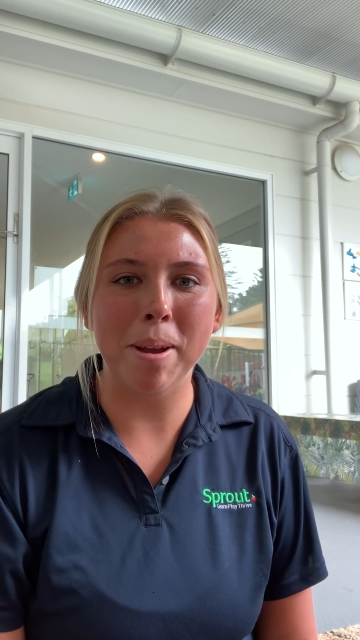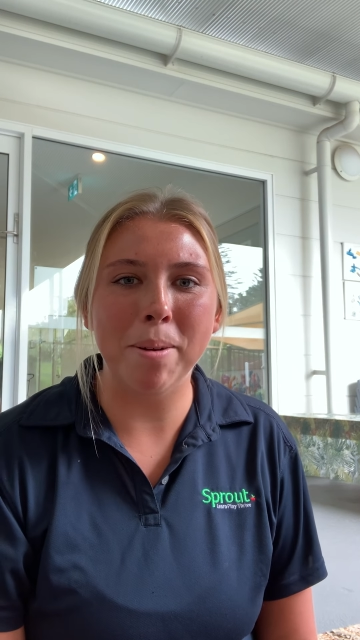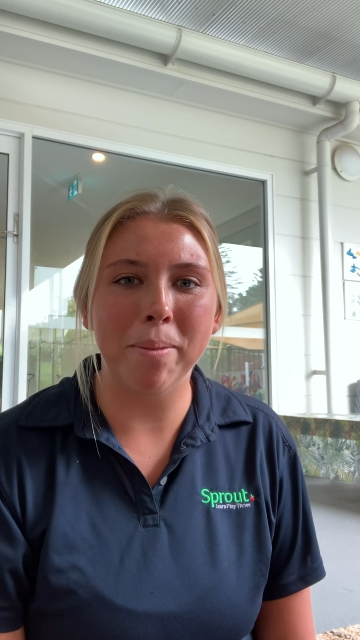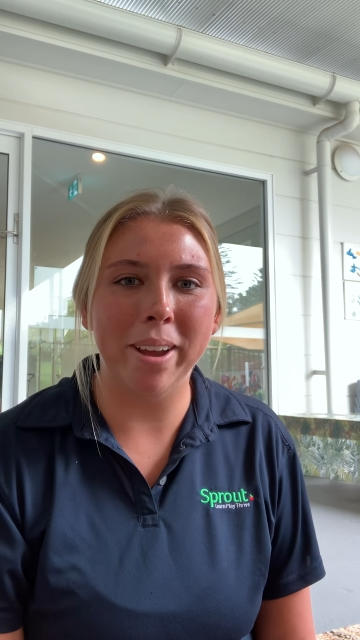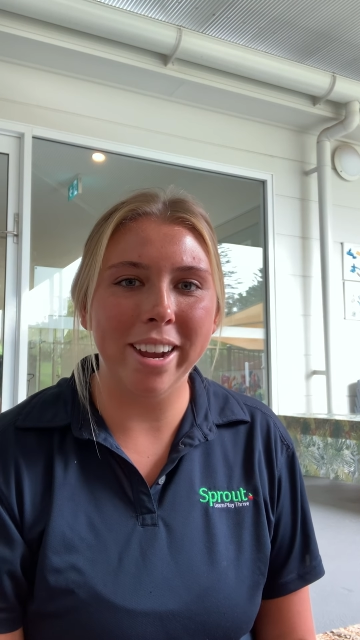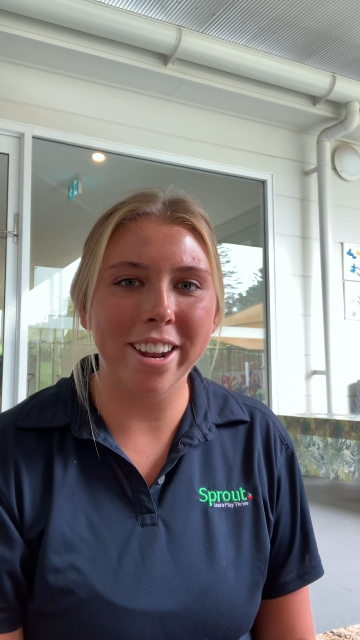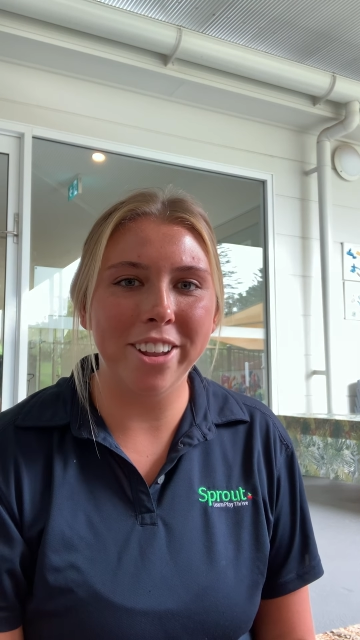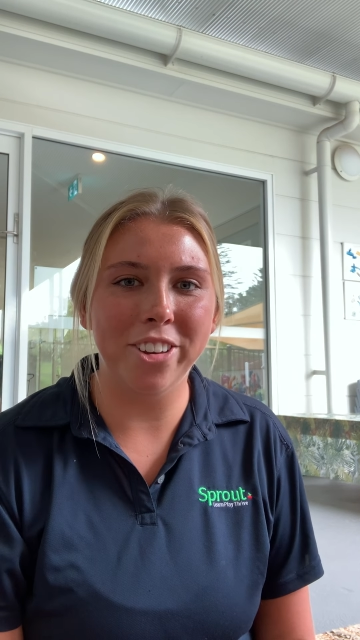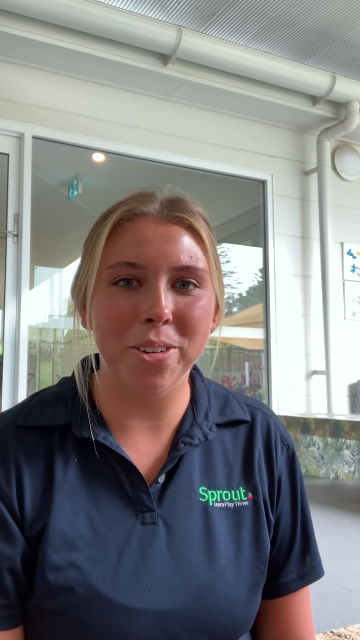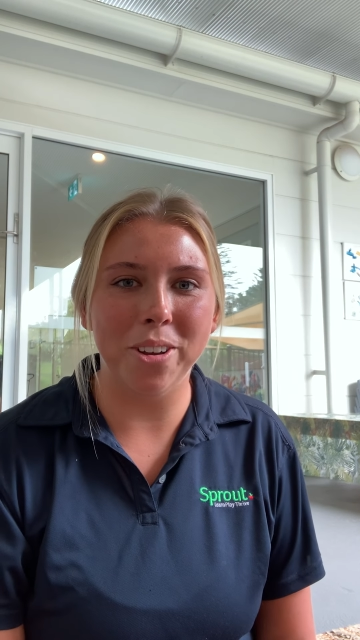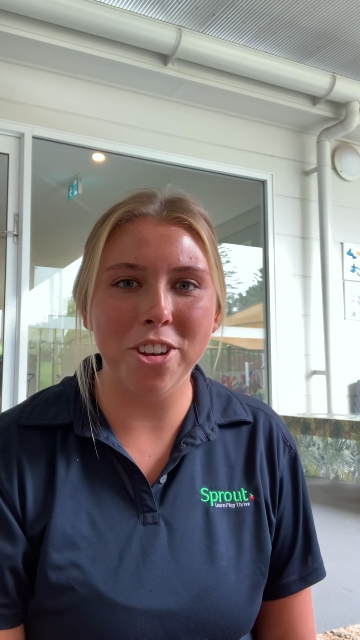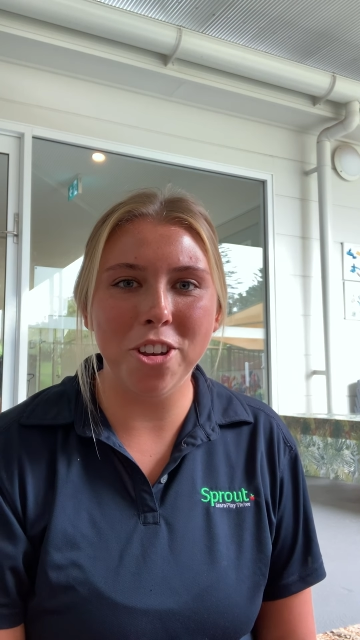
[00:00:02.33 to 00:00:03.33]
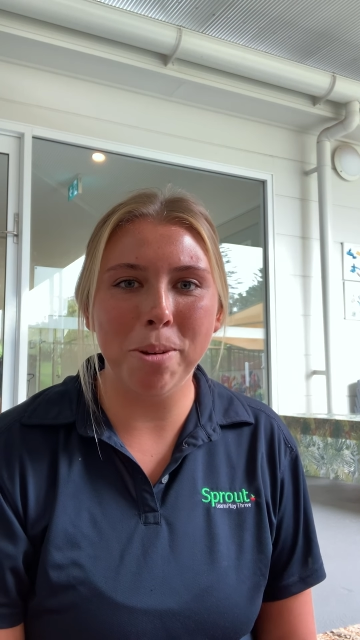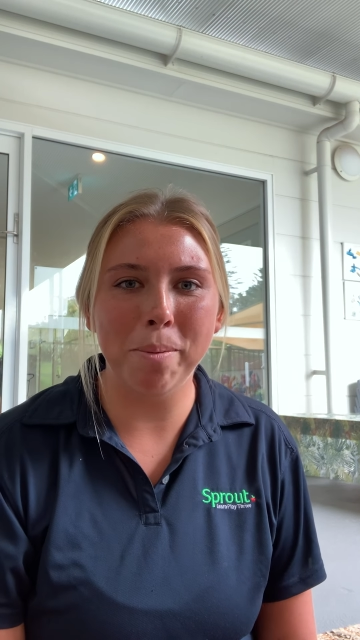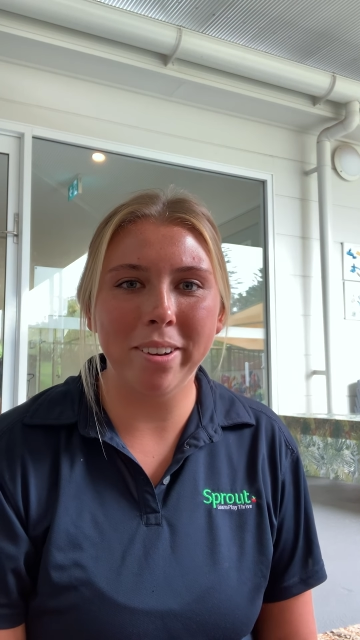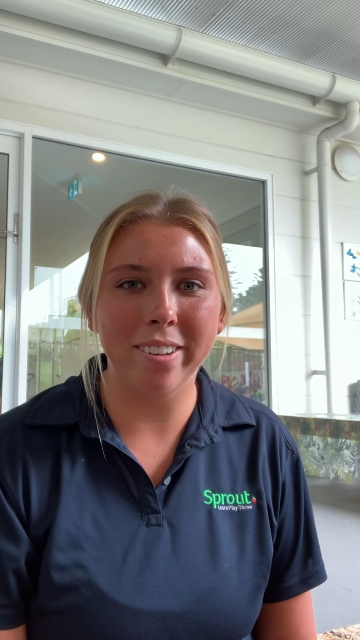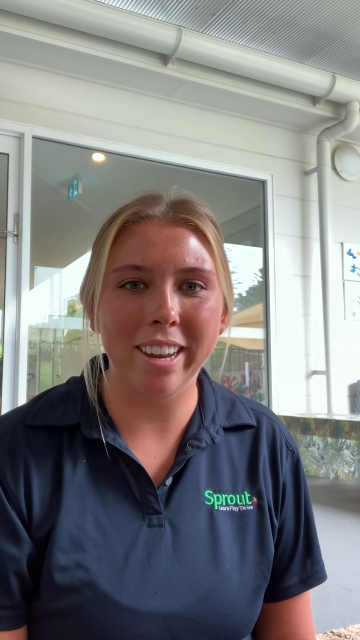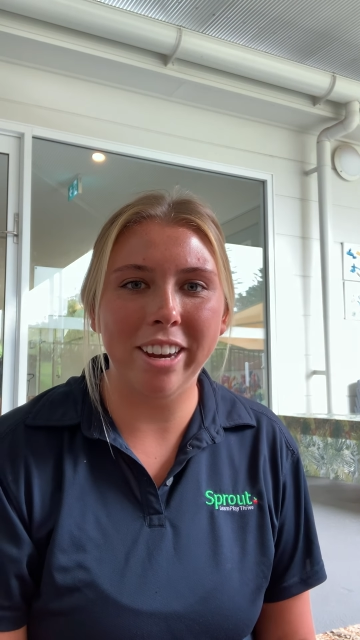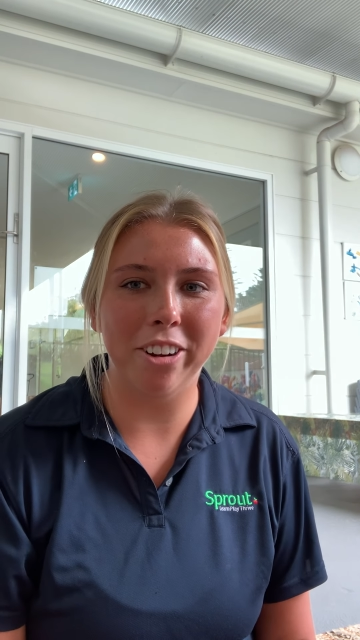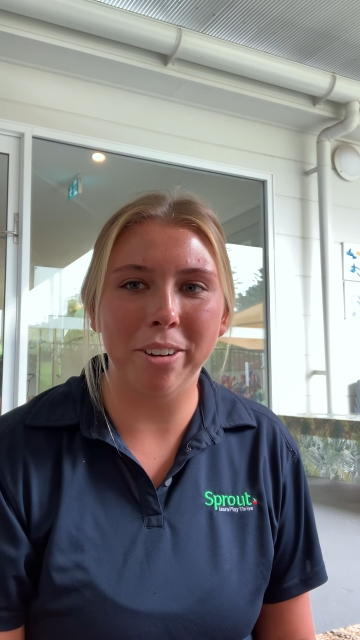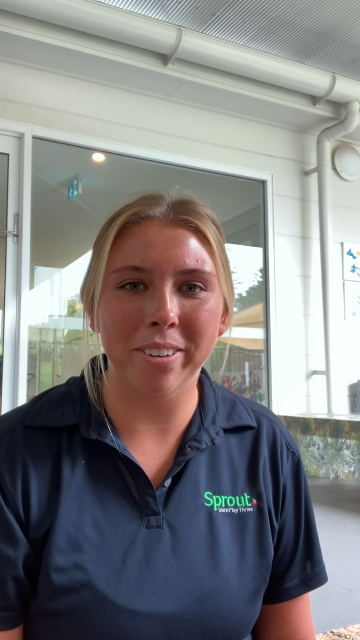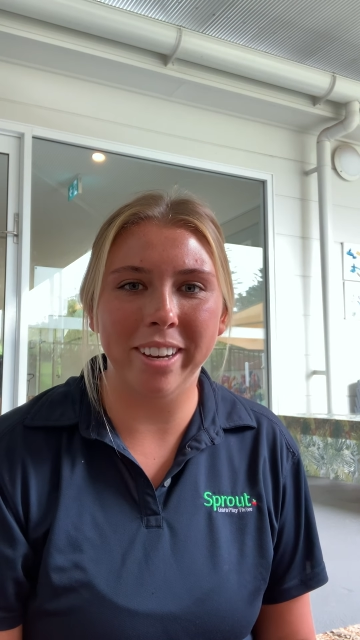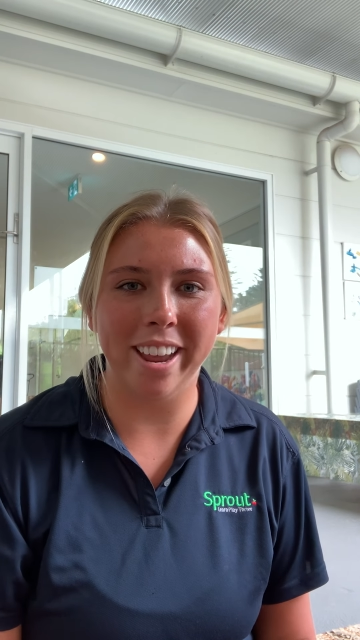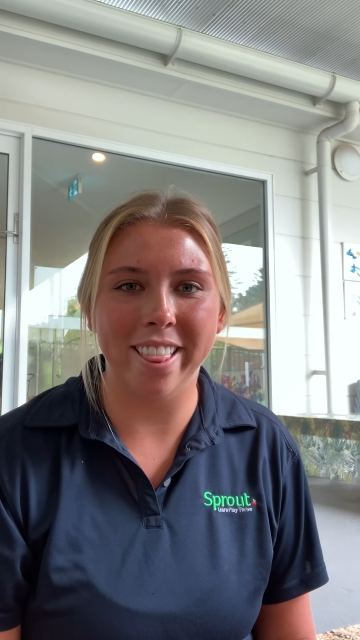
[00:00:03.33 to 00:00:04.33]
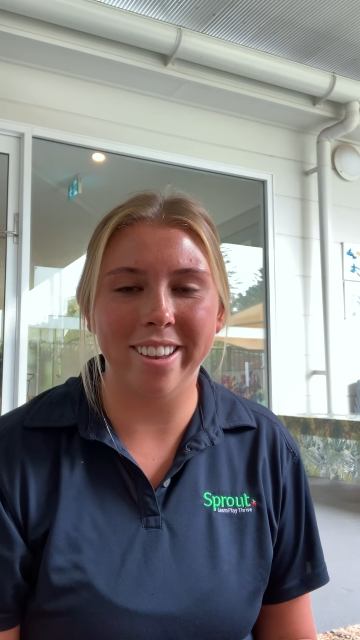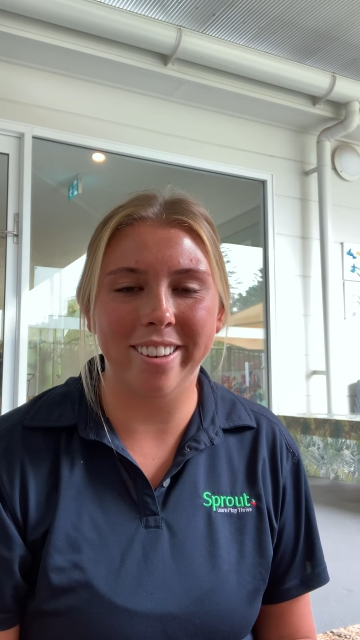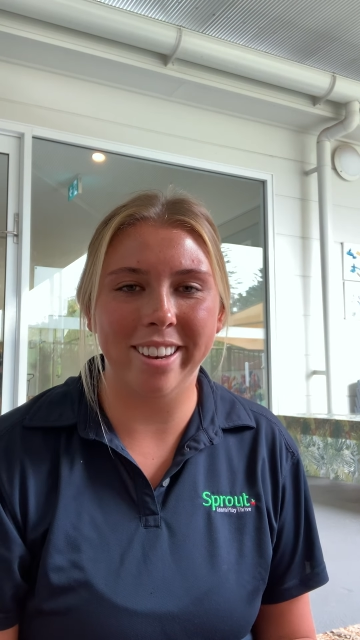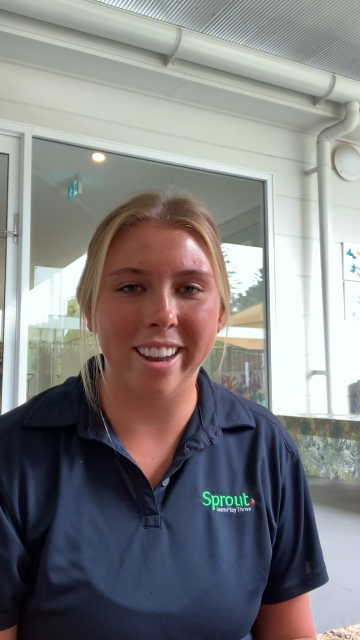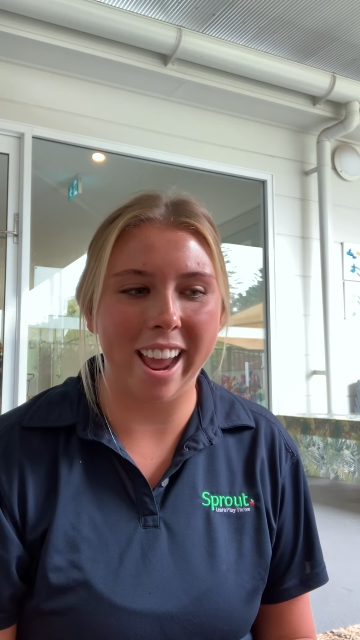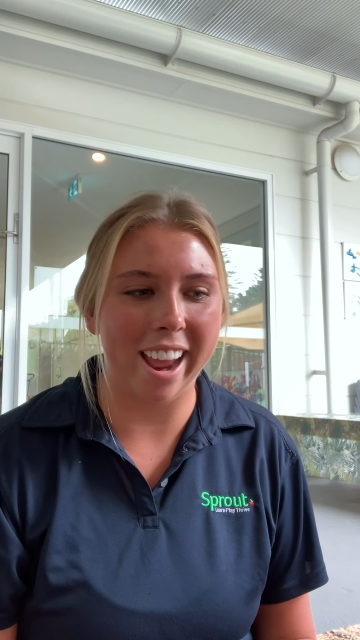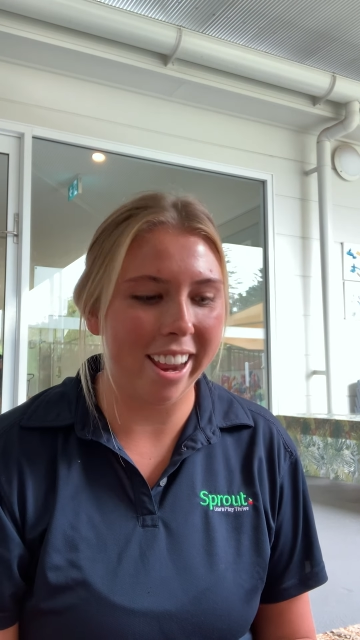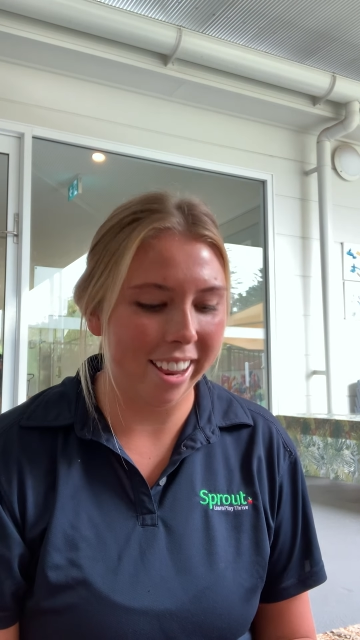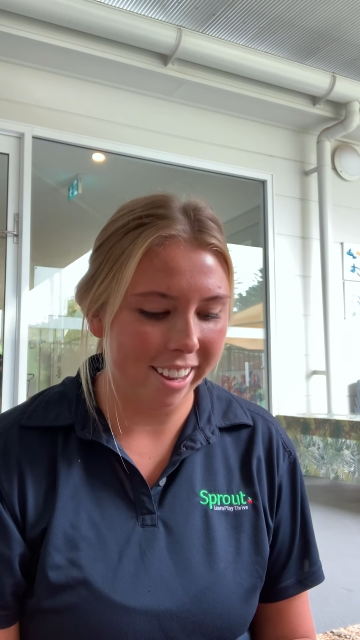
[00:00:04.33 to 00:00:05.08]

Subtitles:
and we're going to do a numeral secret together today.